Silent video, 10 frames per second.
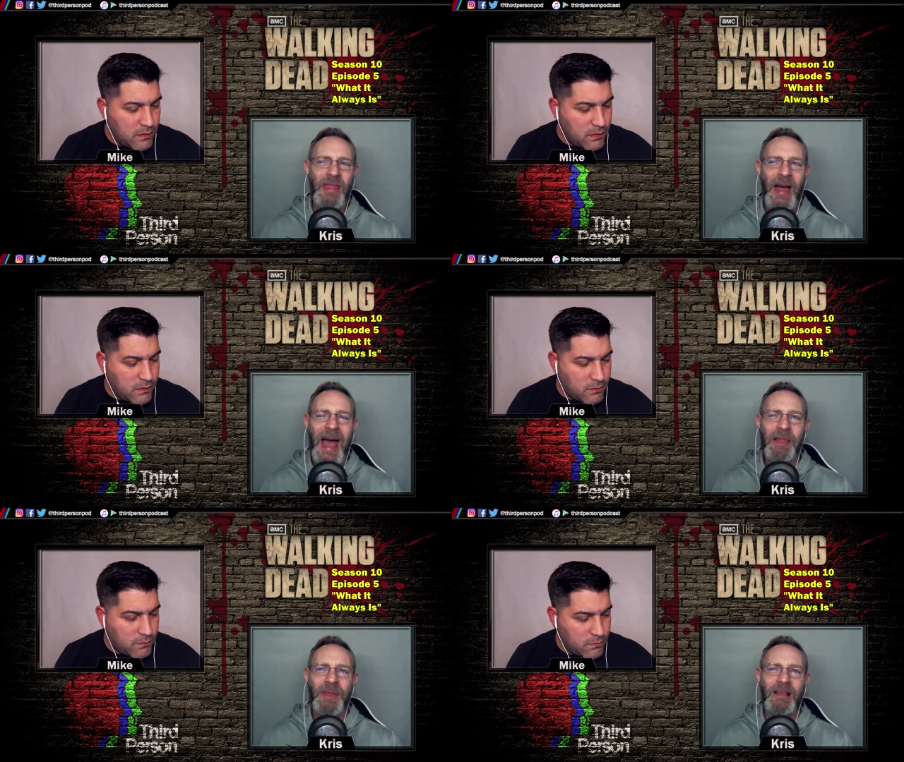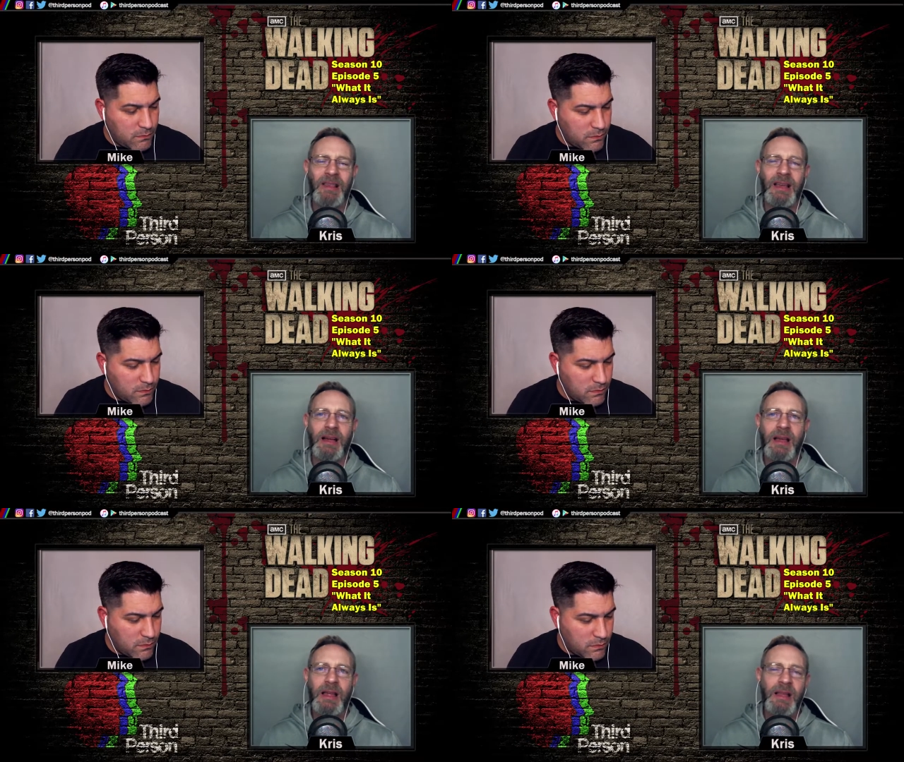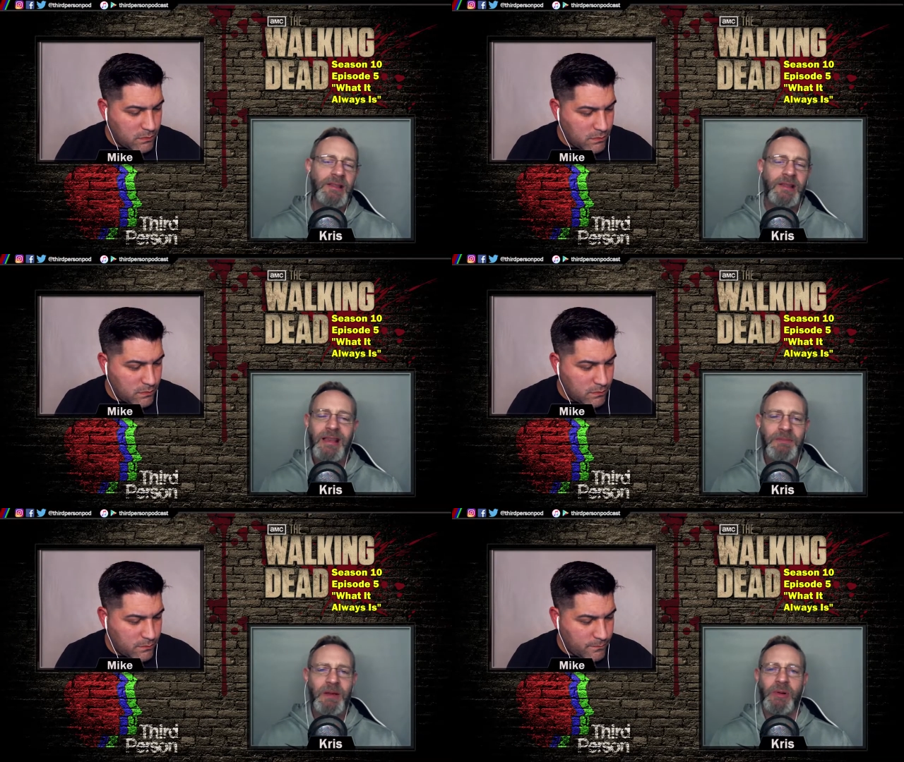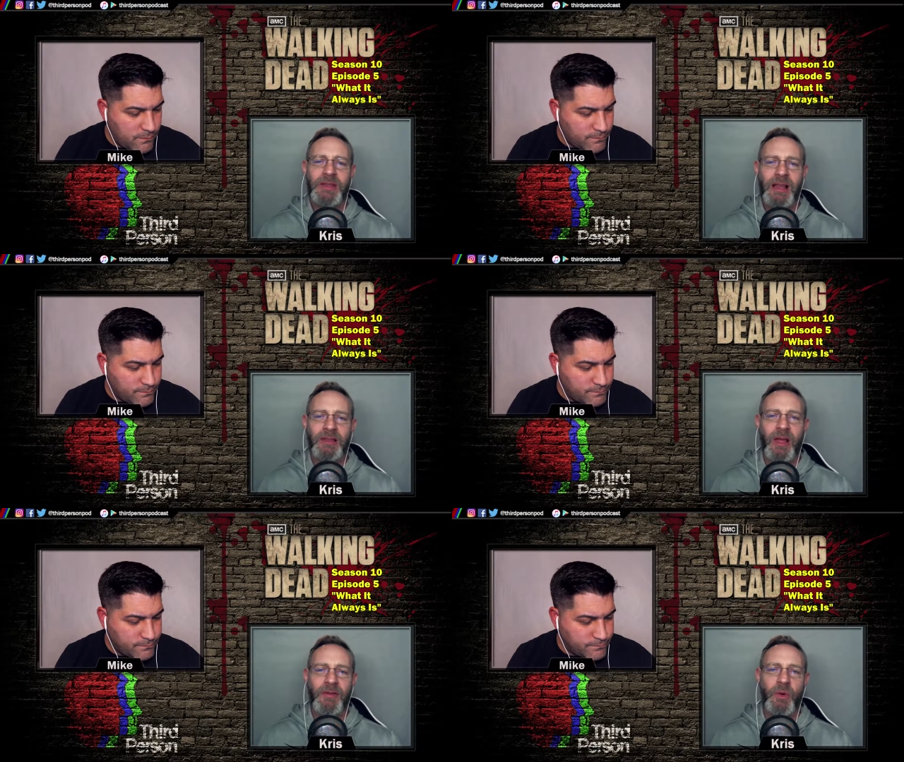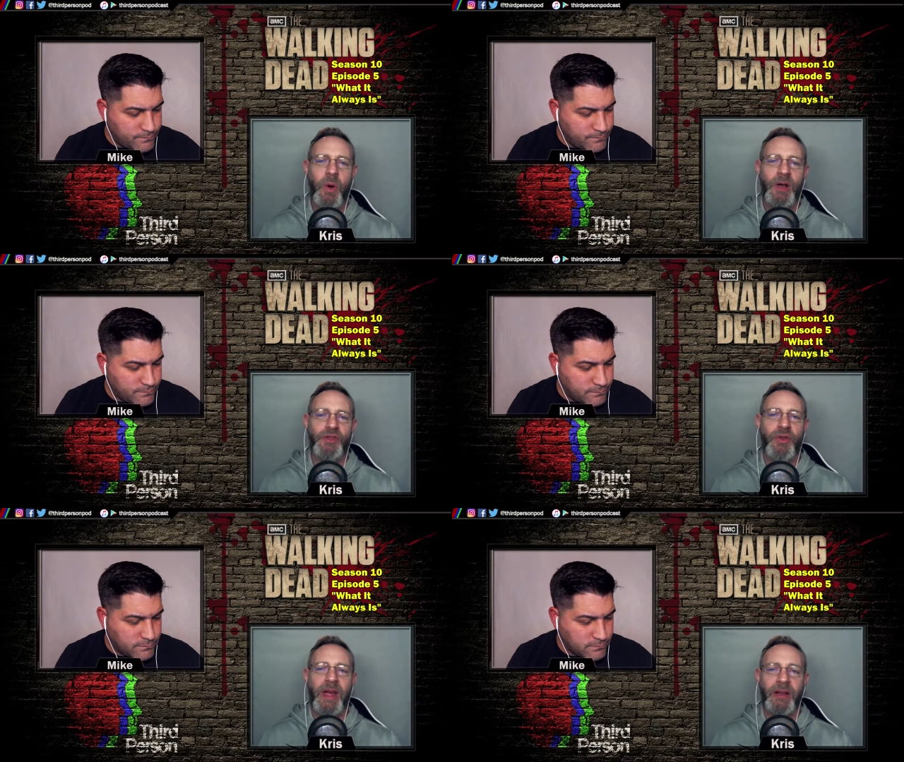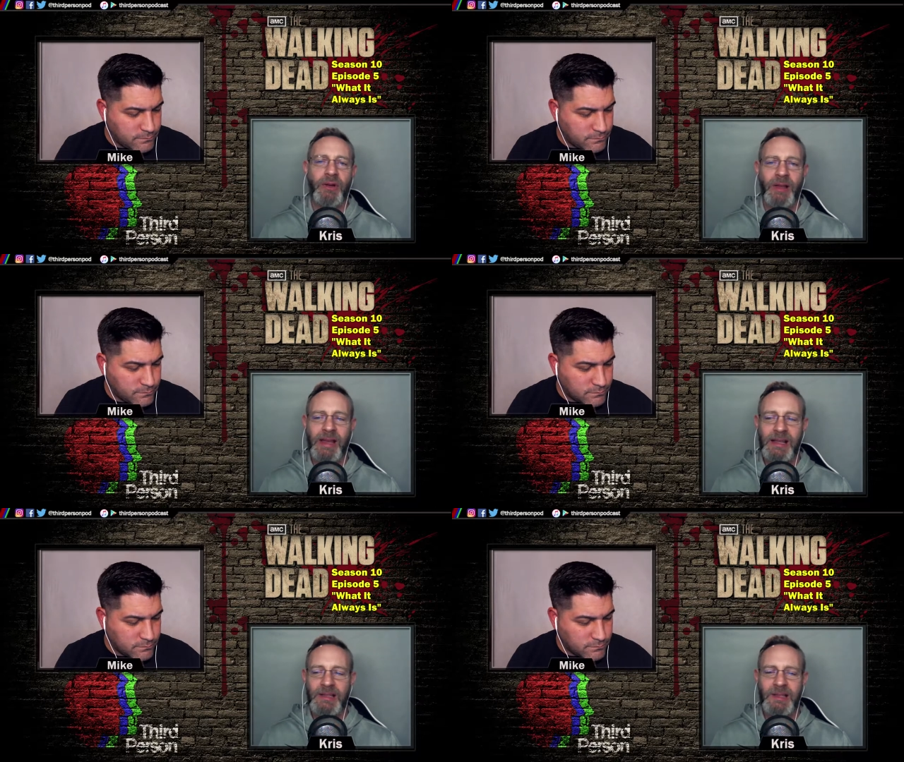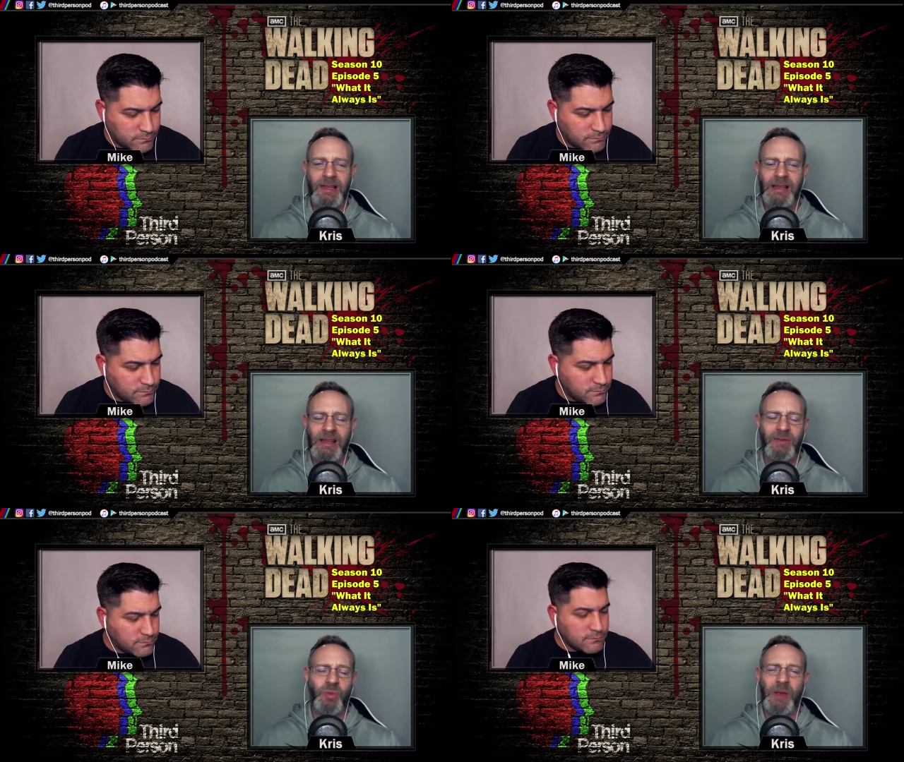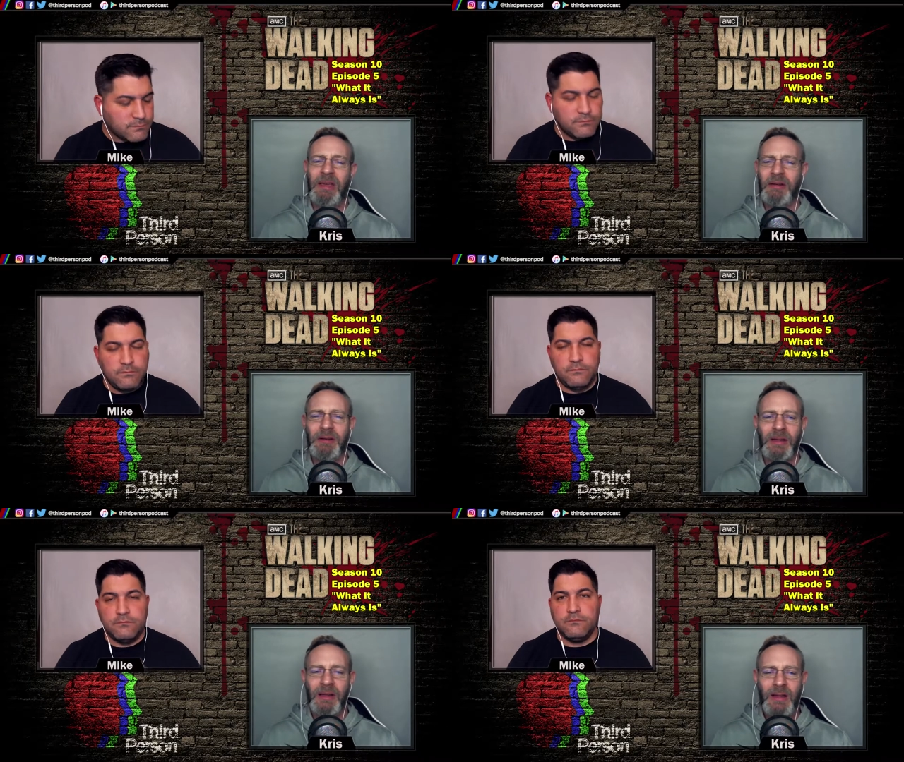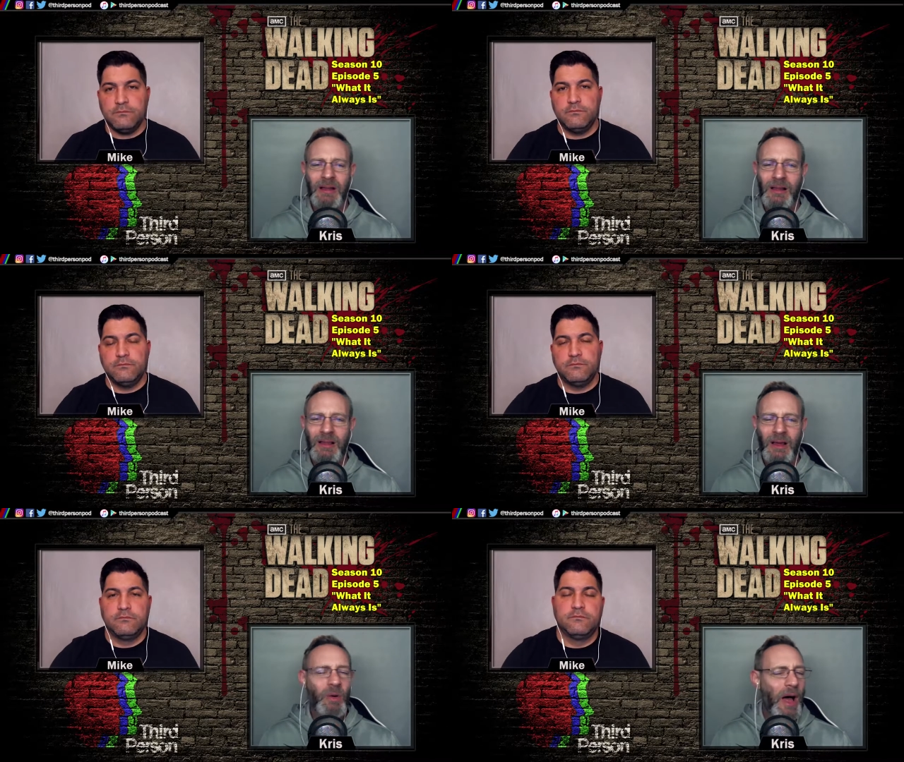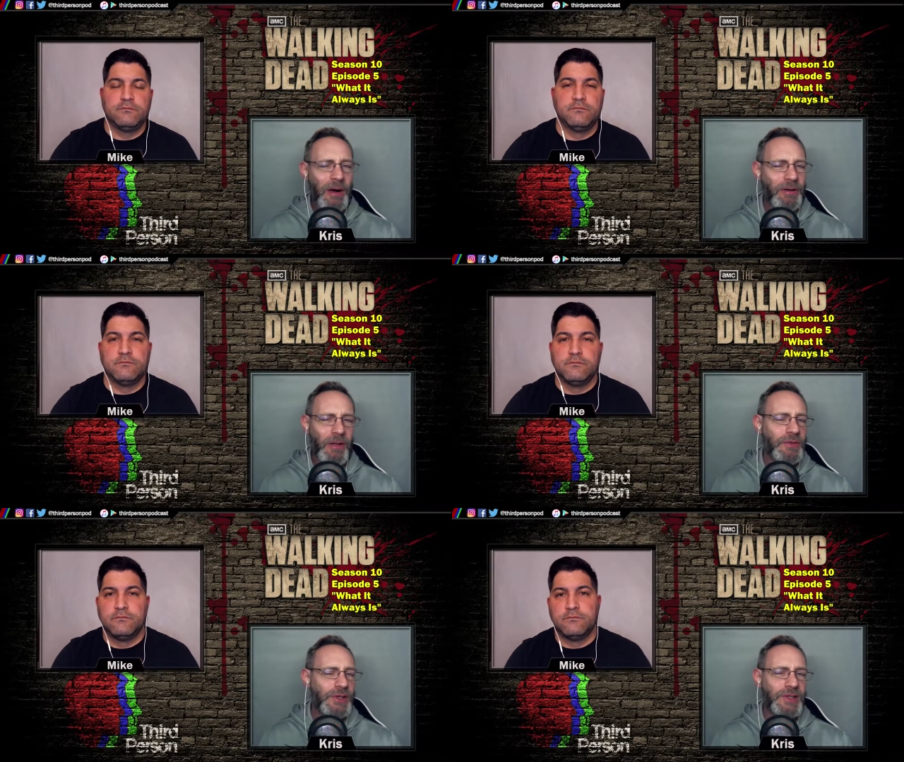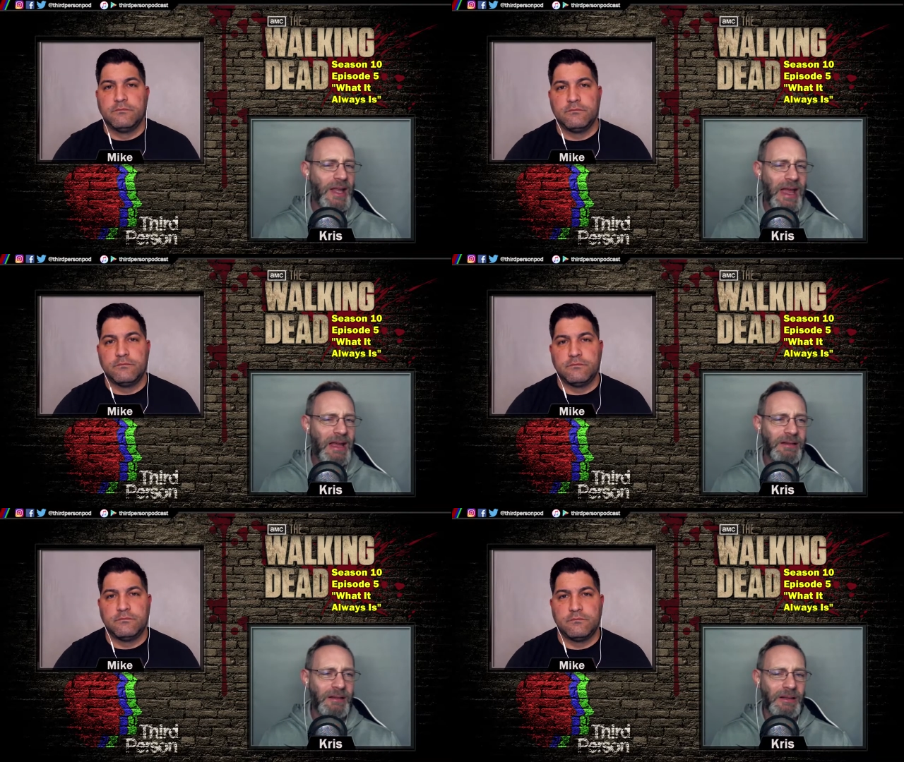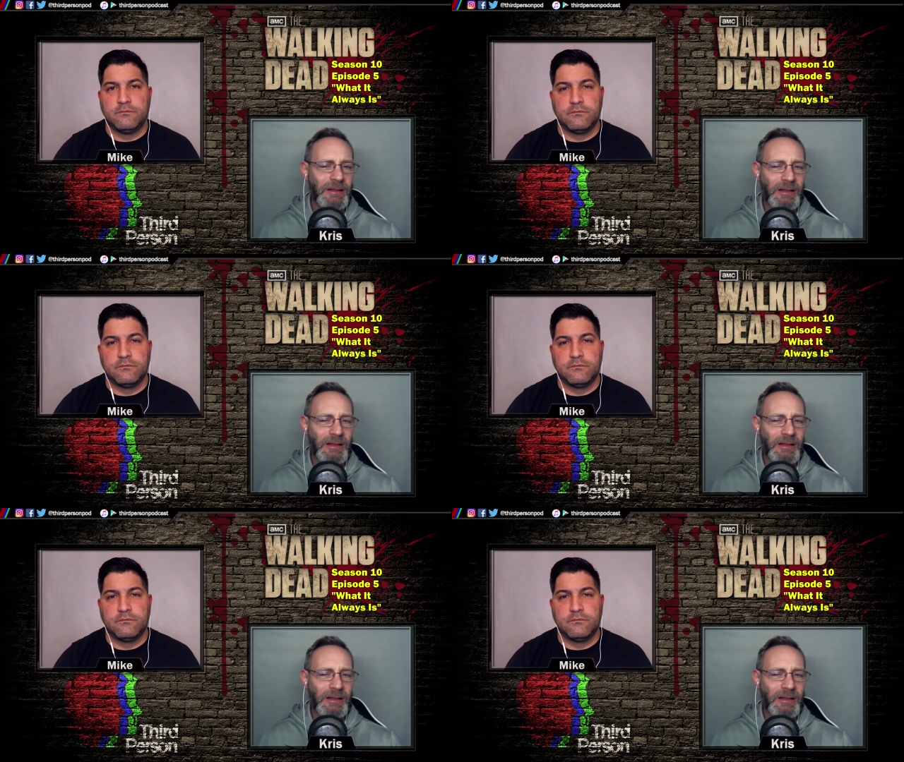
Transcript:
Speaker 1: that. That's like a. It's the same thing with that love quadrangle. Like it's just like this weird. Like well, I don't understand.